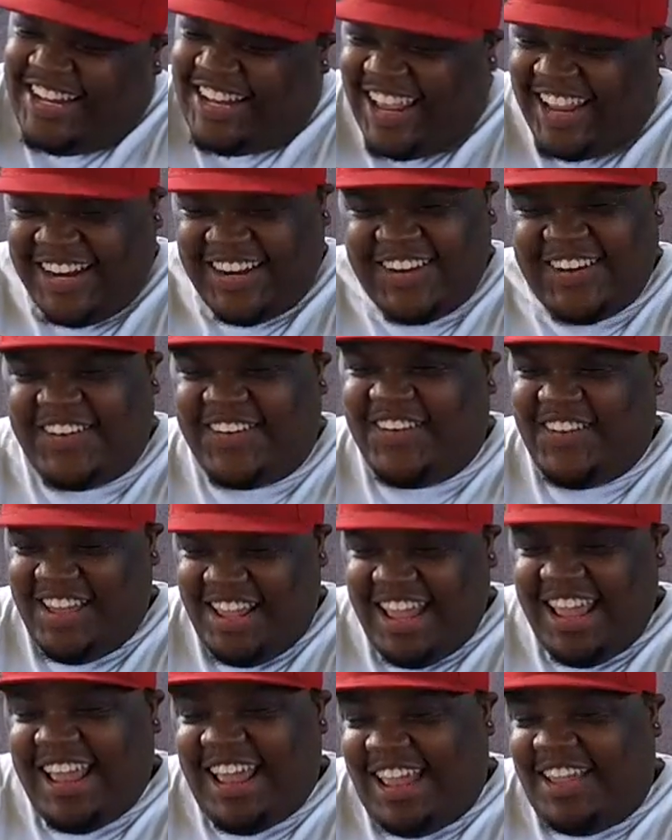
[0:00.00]
they know
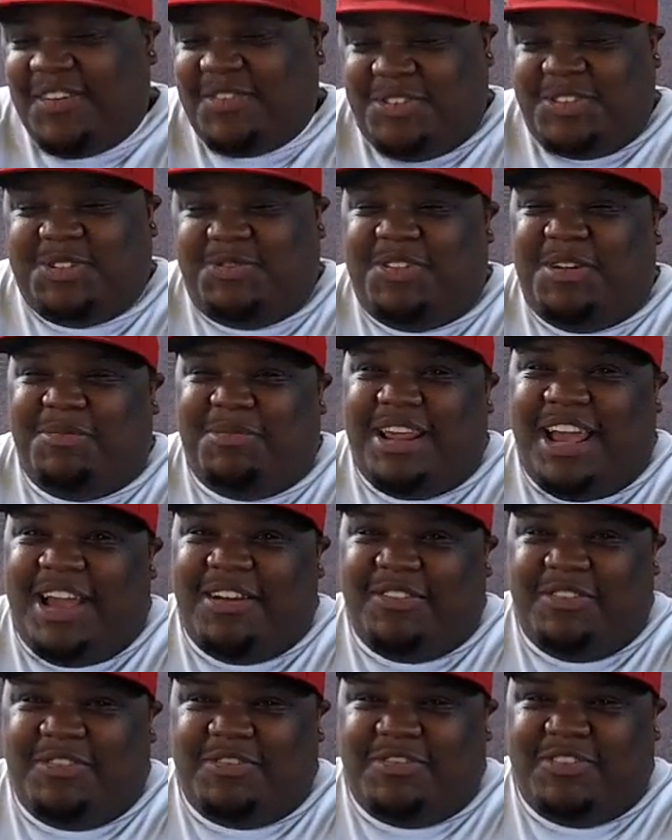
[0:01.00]
it was the Rum
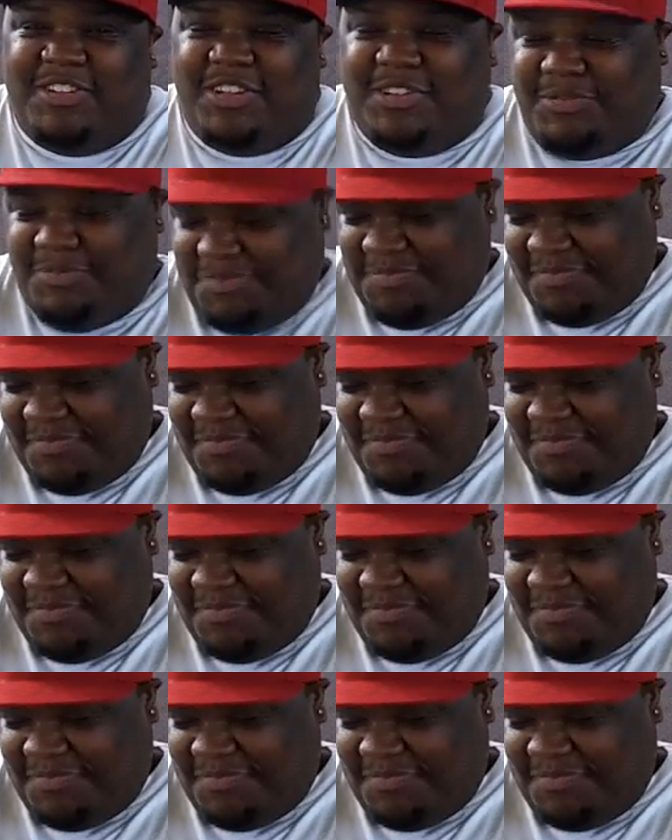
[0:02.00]
Diary for real.